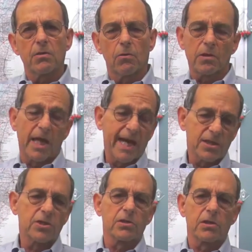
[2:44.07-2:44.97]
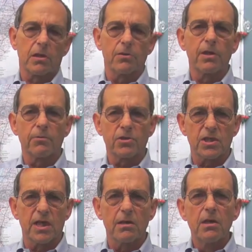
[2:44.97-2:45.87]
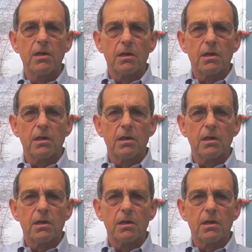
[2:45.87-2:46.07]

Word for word: or last year took 30%